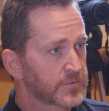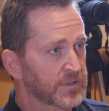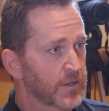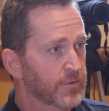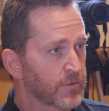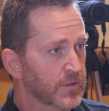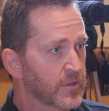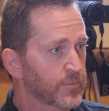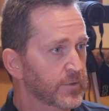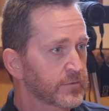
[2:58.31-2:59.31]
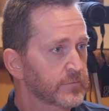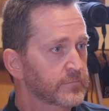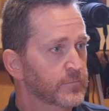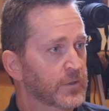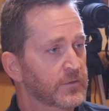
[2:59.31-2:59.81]
to go to Oklahoma.
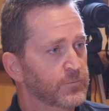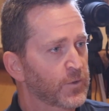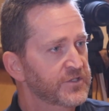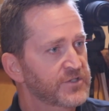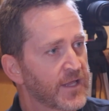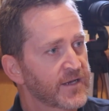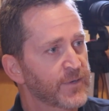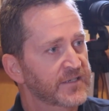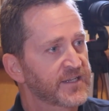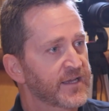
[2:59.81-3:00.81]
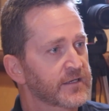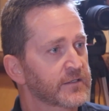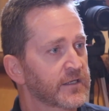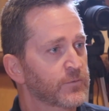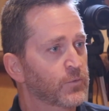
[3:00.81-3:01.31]
What did you like about Tech,
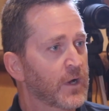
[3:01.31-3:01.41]
and then